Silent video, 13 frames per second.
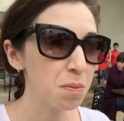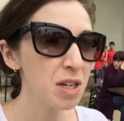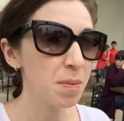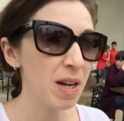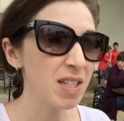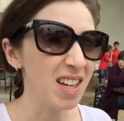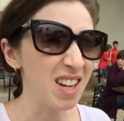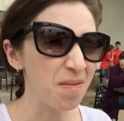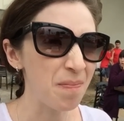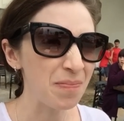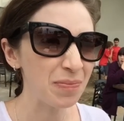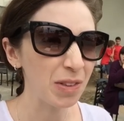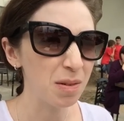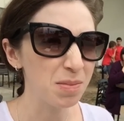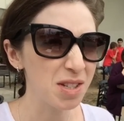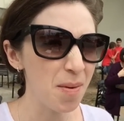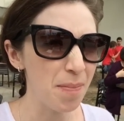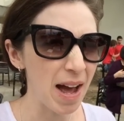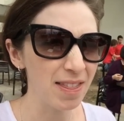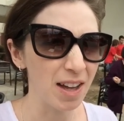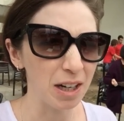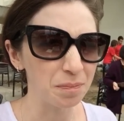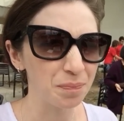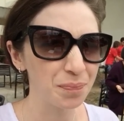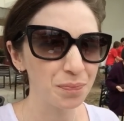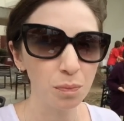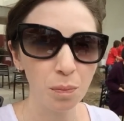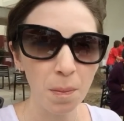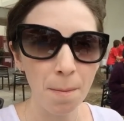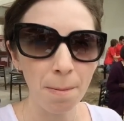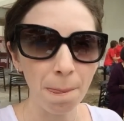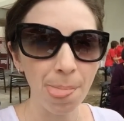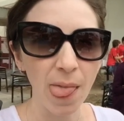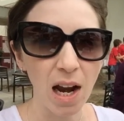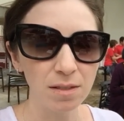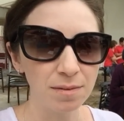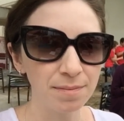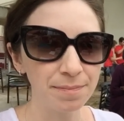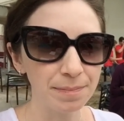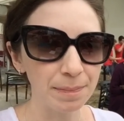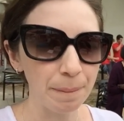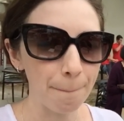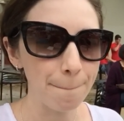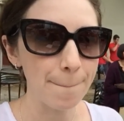pretty spicy. It's not bad though. Yeah, this other one mm. is too.